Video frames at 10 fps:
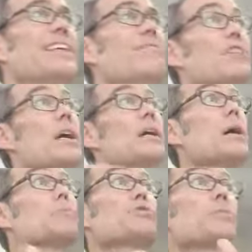gift
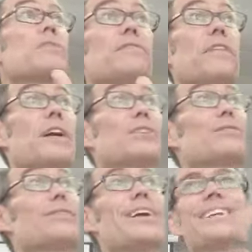comes from the Father
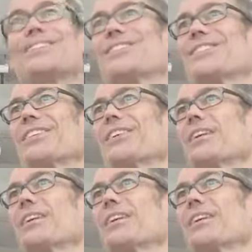of lights